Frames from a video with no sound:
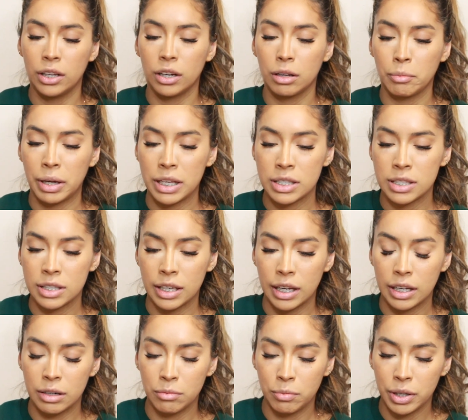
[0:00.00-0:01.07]
on my
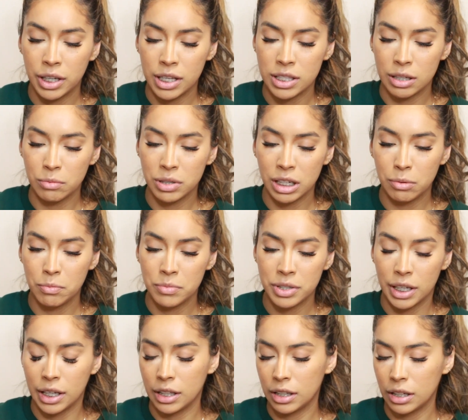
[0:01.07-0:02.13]
skin because sometimes
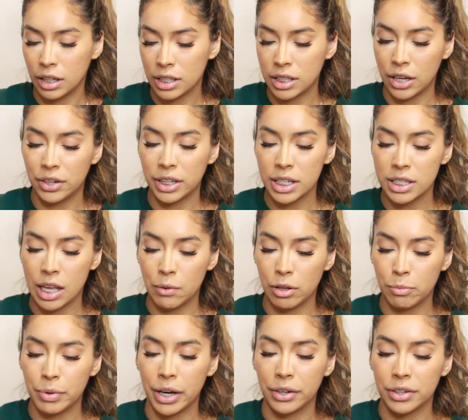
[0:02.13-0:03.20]
because I already set
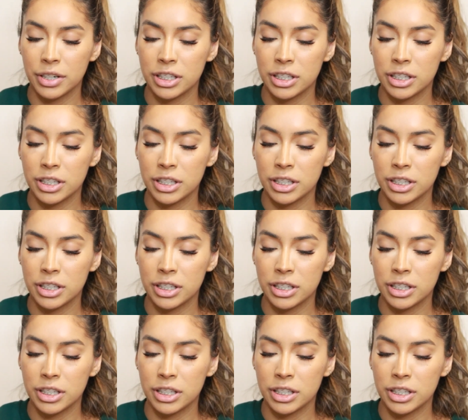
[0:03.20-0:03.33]
with powder,